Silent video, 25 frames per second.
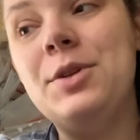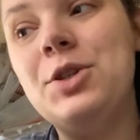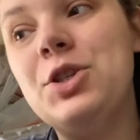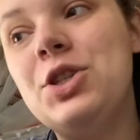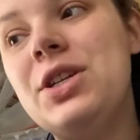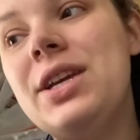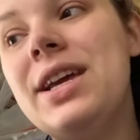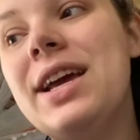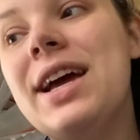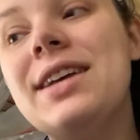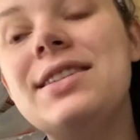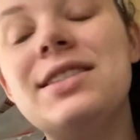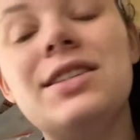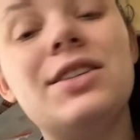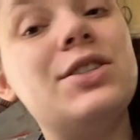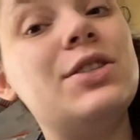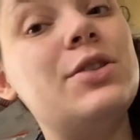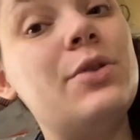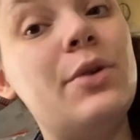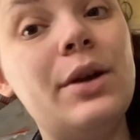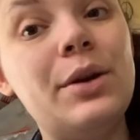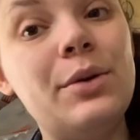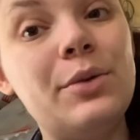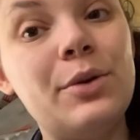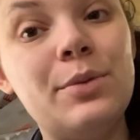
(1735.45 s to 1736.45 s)
She has a
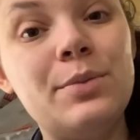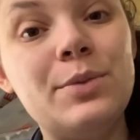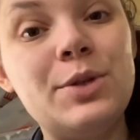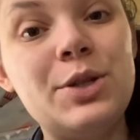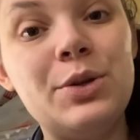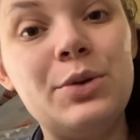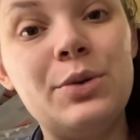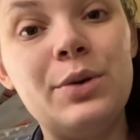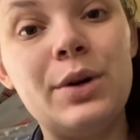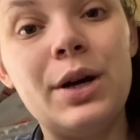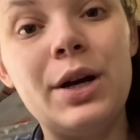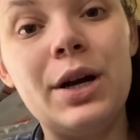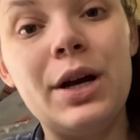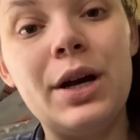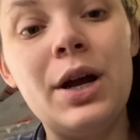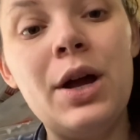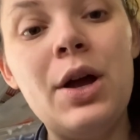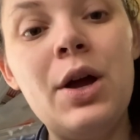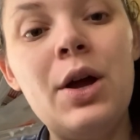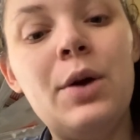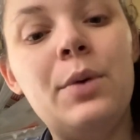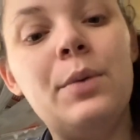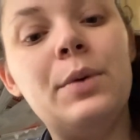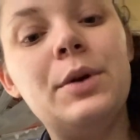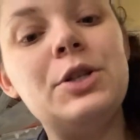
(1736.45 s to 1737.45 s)
sewing room tour
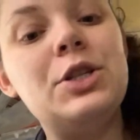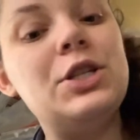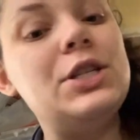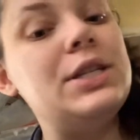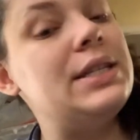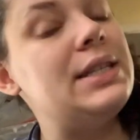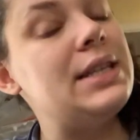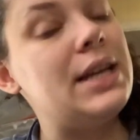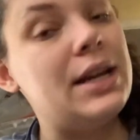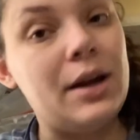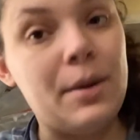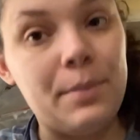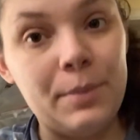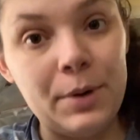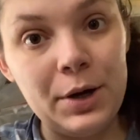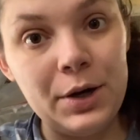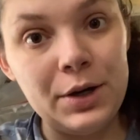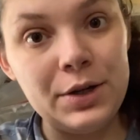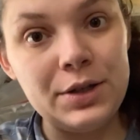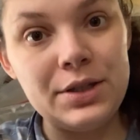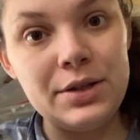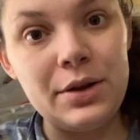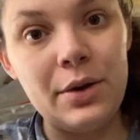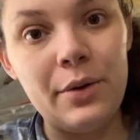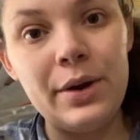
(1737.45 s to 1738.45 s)
where she set up
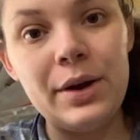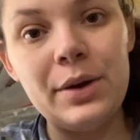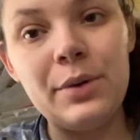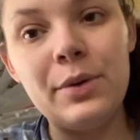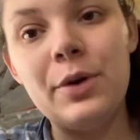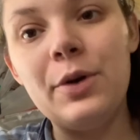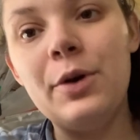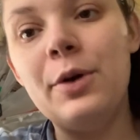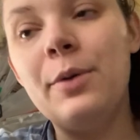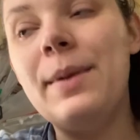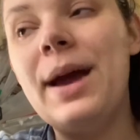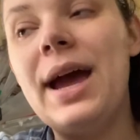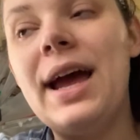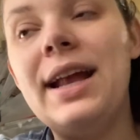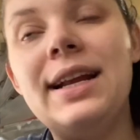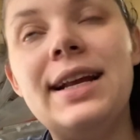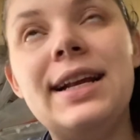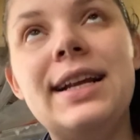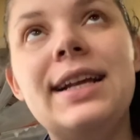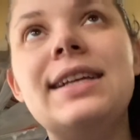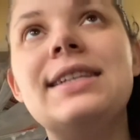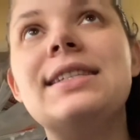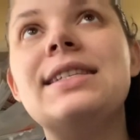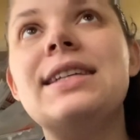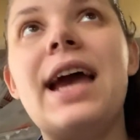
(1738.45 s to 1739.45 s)
her sewing room, and it
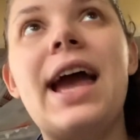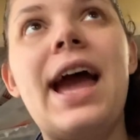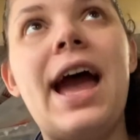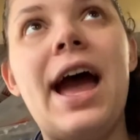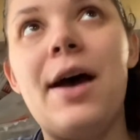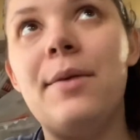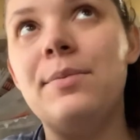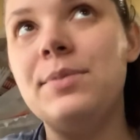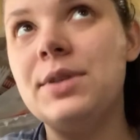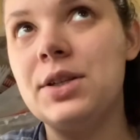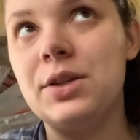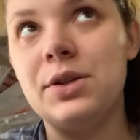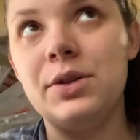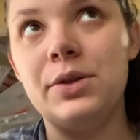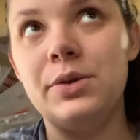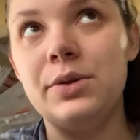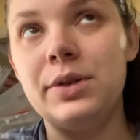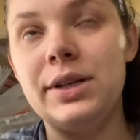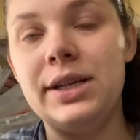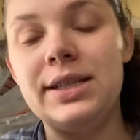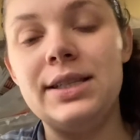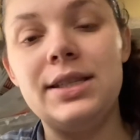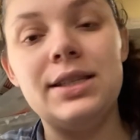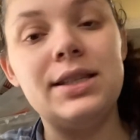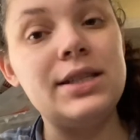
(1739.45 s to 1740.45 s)
is
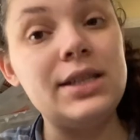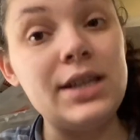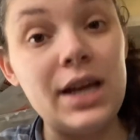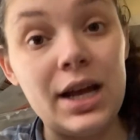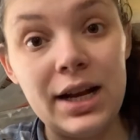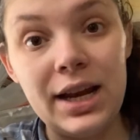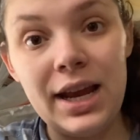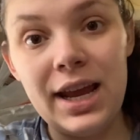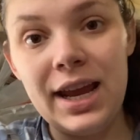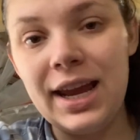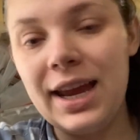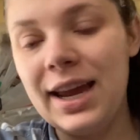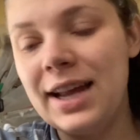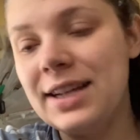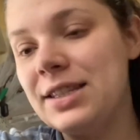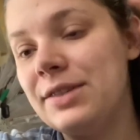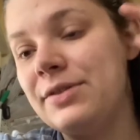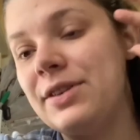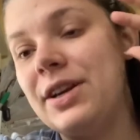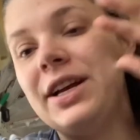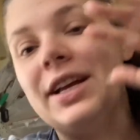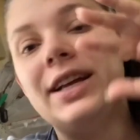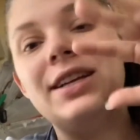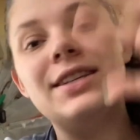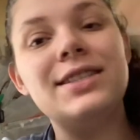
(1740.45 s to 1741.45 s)
absolutely stunning. It's
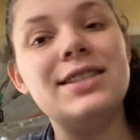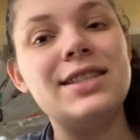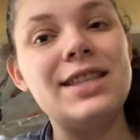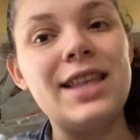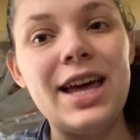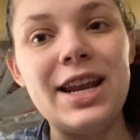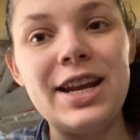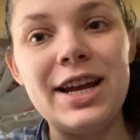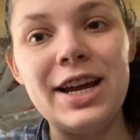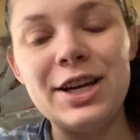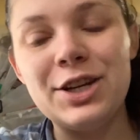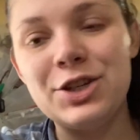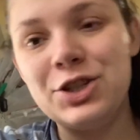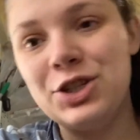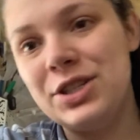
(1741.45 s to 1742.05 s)
very aesthetic.